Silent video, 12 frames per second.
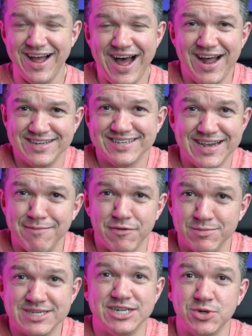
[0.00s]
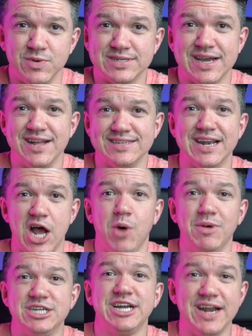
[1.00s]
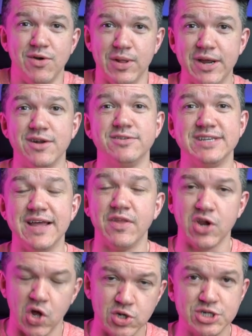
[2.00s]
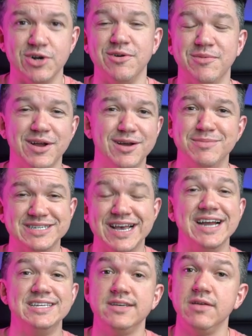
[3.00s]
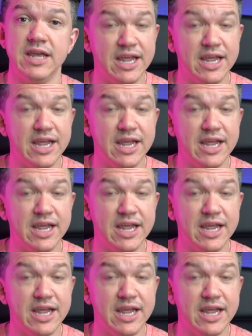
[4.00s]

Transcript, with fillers: honestly, I'm from central Wisconsin. How much can I really understand the culture uh, besides